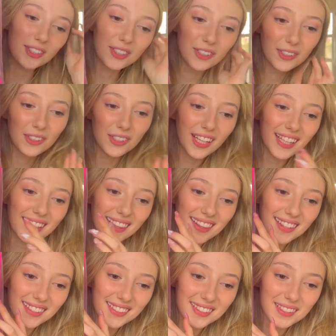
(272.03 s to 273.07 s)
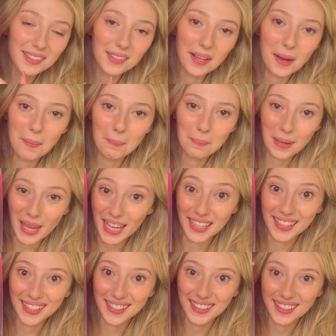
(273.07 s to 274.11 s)
So look at this
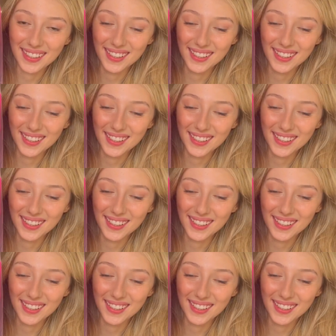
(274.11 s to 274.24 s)
pink.